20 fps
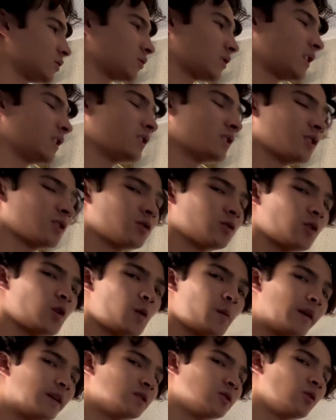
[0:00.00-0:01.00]
trying to grow
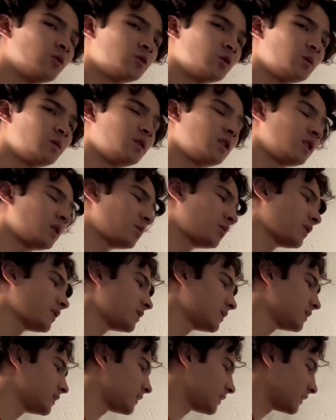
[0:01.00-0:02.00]
my social media
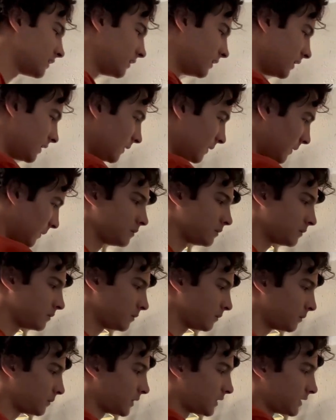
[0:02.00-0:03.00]
presence,
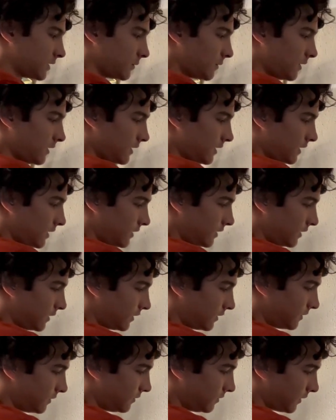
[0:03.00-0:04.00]
because I really need
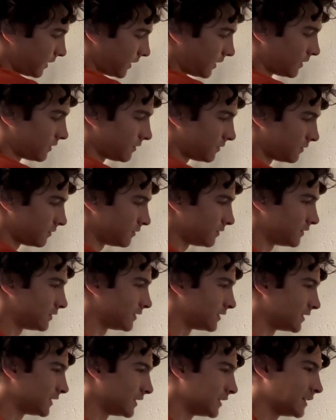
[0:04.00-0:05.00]
to like
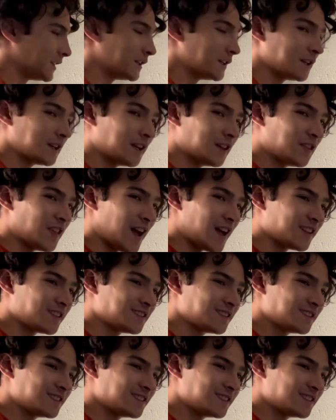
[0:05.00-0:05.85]
get that.